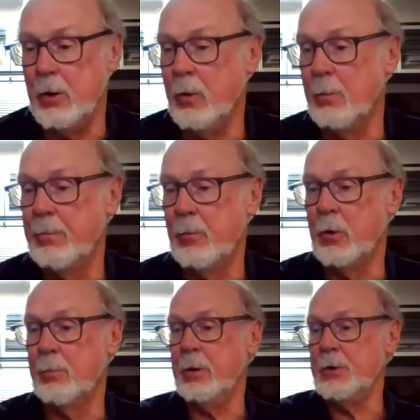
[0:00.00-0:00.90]

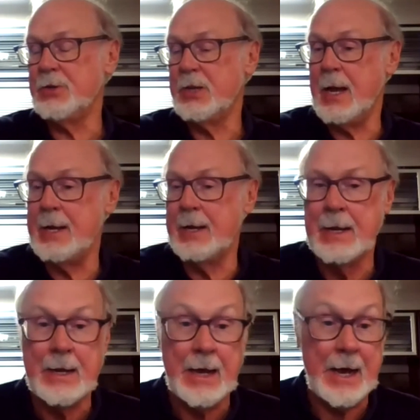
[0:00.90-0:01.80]
Well,
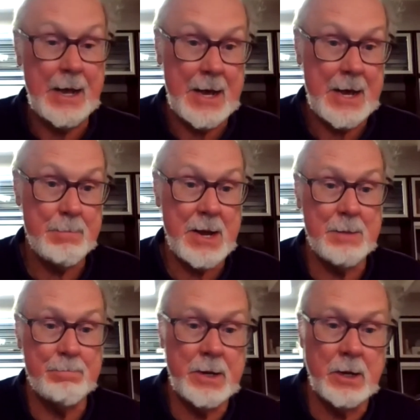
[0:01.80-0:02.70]
Burnside, I
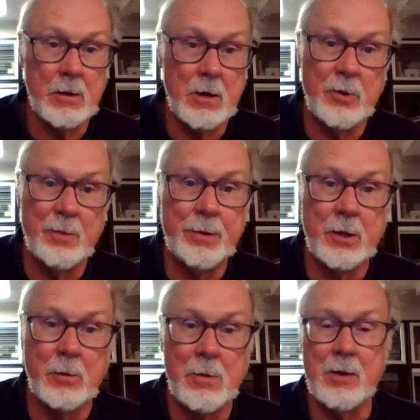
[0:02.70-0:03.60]
might be, along with
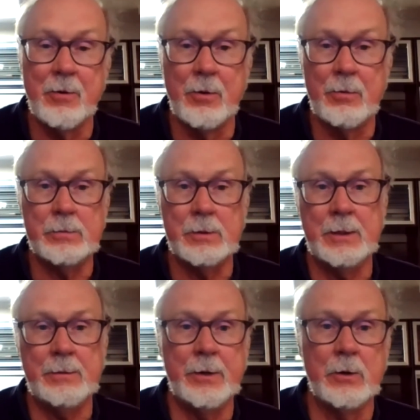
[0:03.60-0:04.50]
Bill Marvel,
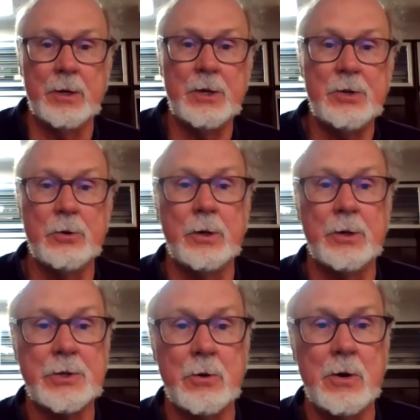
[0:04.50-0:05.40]
the only two
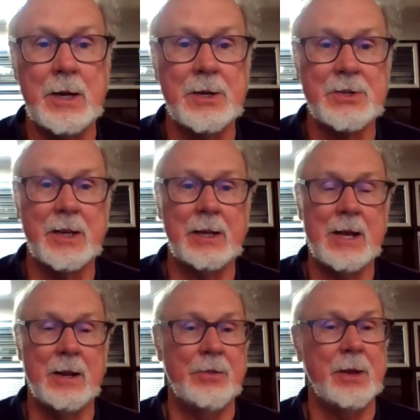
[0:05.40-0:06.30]
historians that
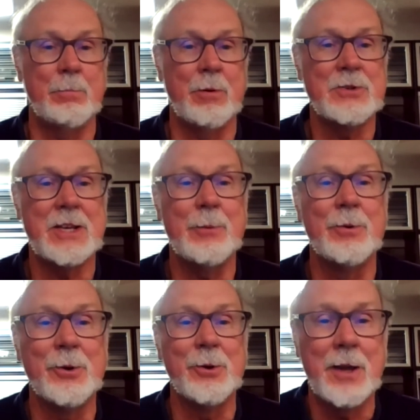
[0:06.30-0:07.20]
kind of think Burnside
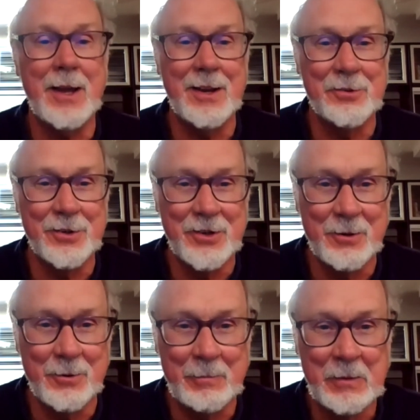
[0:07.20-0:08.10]
was okay as a
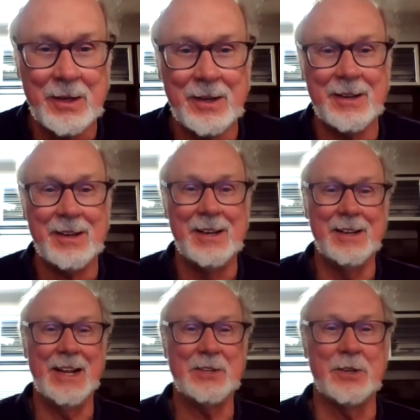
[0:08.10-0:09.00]
general.
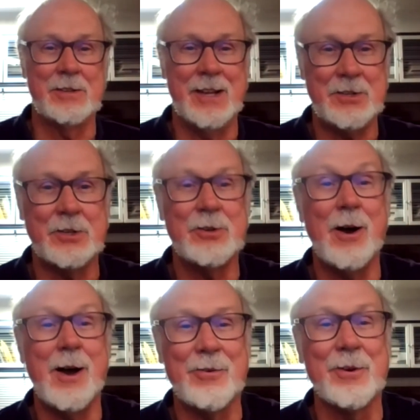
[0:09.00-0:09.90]
That's a
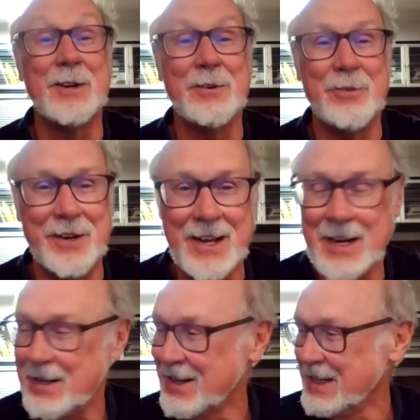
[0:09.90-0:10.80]
talk for a different
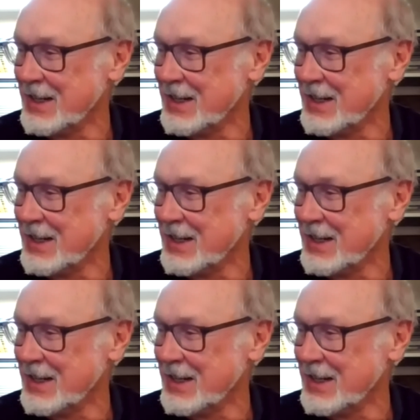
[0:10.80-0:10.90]
night.